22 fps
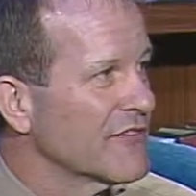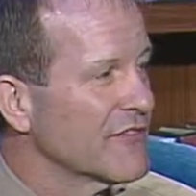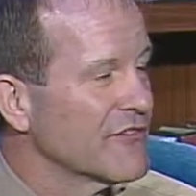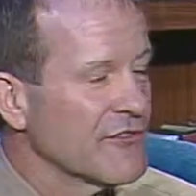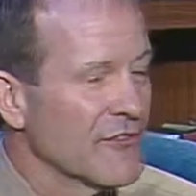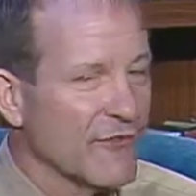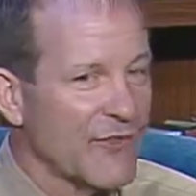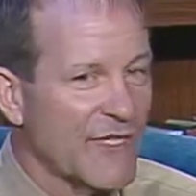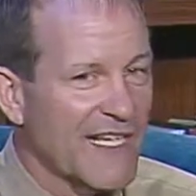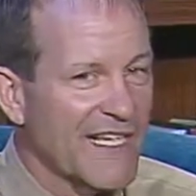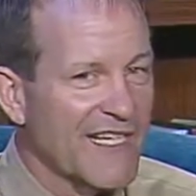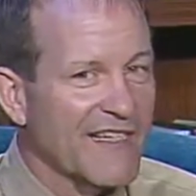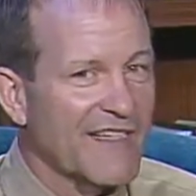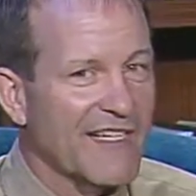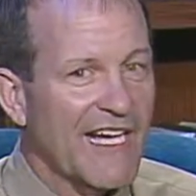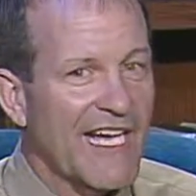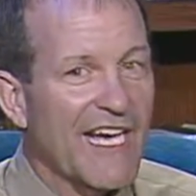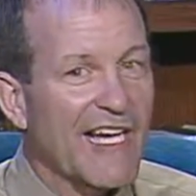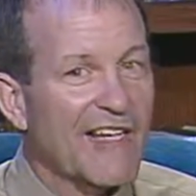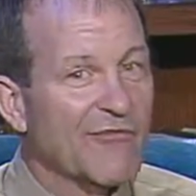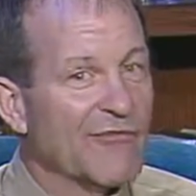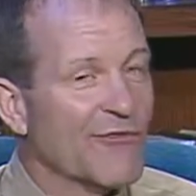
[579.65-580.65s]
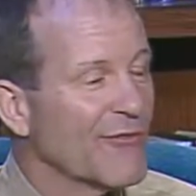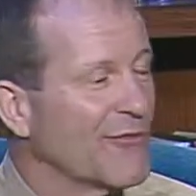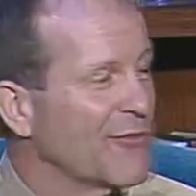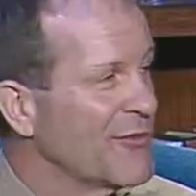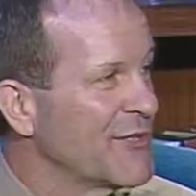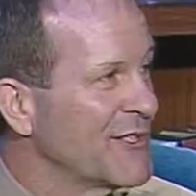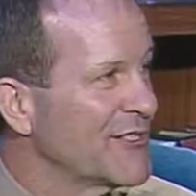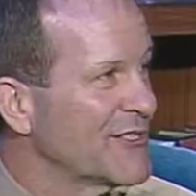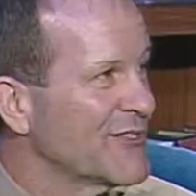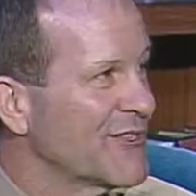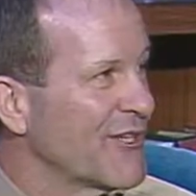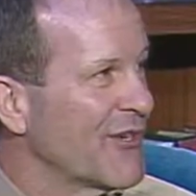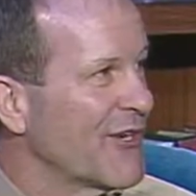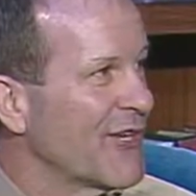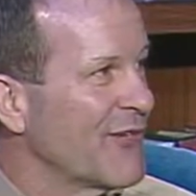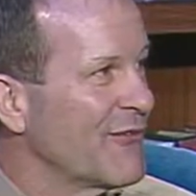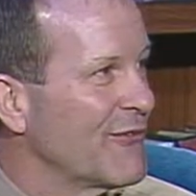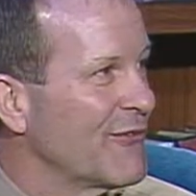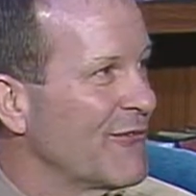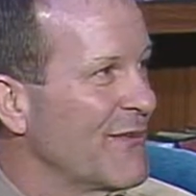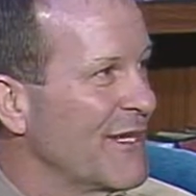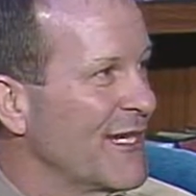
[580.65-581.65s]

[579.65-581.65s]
So I for one, certainly will be